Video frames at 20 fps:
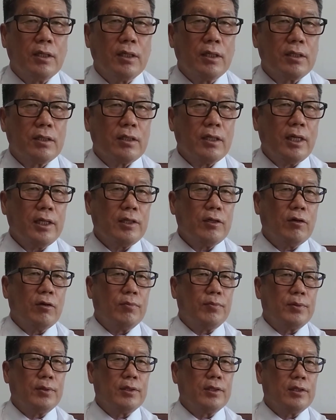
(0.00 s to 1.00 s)
Study
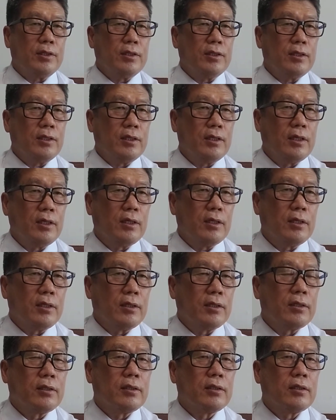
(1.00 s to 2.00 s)
of the
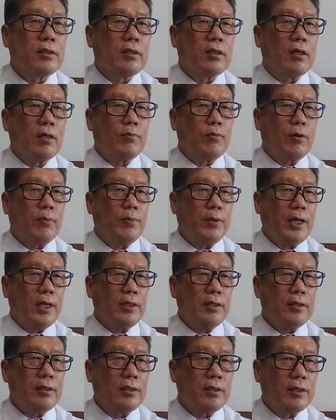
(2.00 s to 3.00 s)

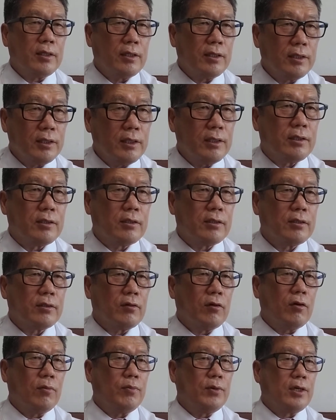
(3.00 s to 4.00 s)
appropriateness
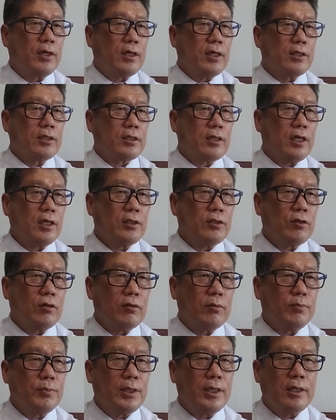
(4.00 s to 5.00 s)
of
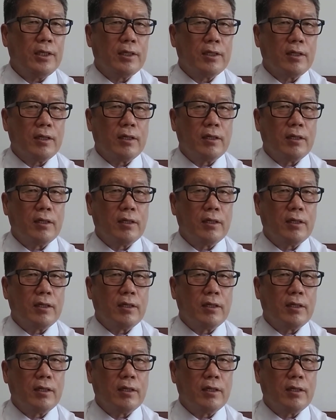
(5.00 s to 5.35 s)
construction period